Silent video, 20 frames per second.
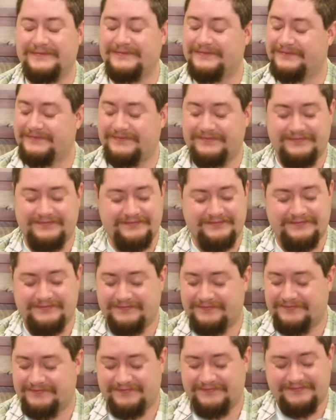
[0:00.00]

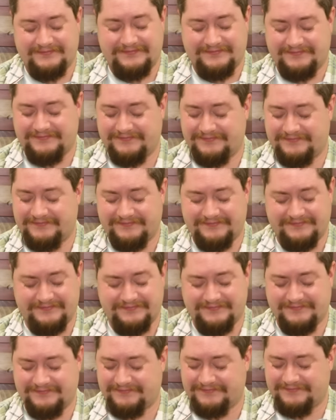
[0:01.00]

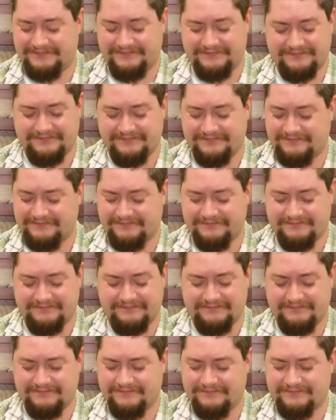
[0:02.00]

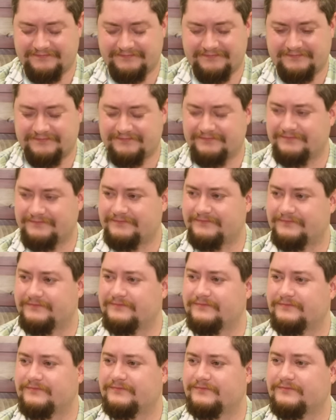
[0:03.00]

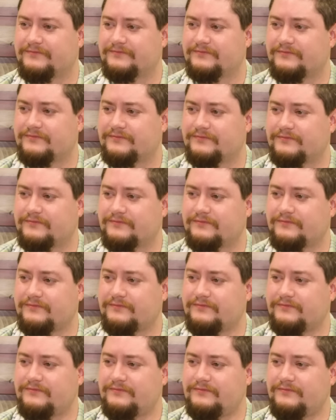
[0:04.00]

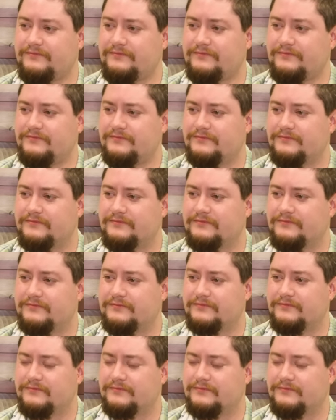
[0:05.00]
The person shown says nothing.